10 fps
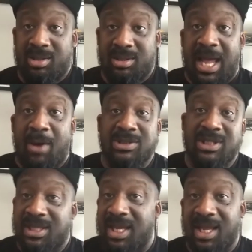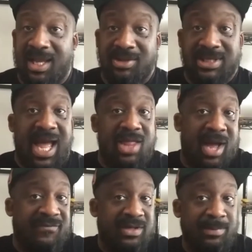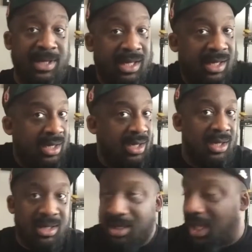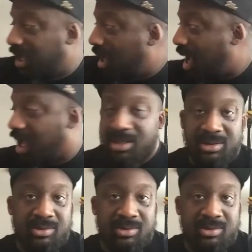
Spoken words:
That was the thing. I was like, I don't have to be like, all right,